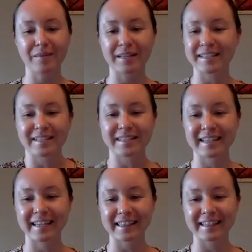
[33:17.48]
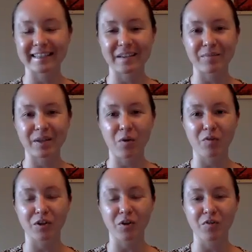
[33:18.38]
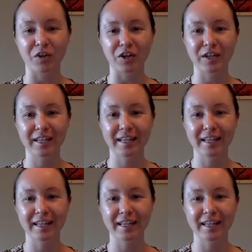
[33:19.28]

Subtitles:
it's just like the same thing over and over.